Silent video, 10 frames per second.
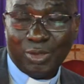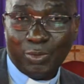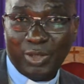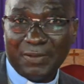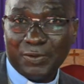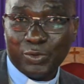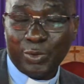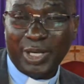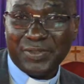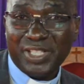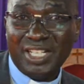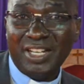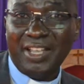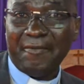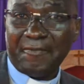We have
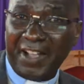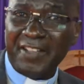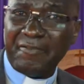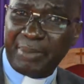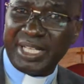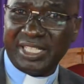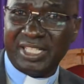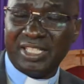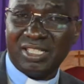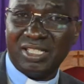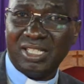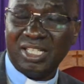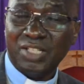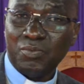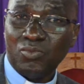seen five passages
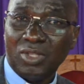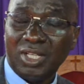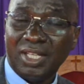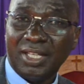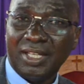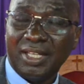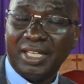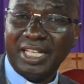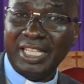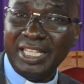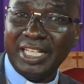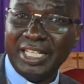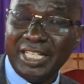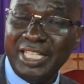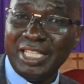in
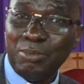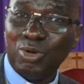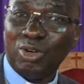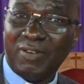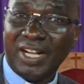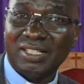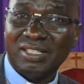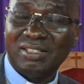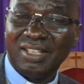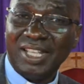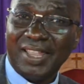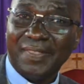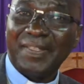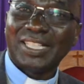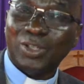the book of Acts
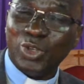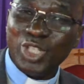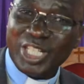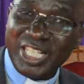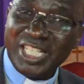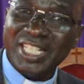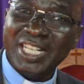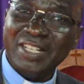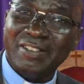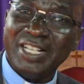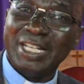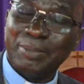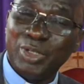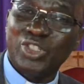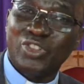that consistently
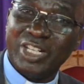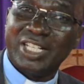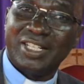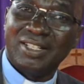demonstrate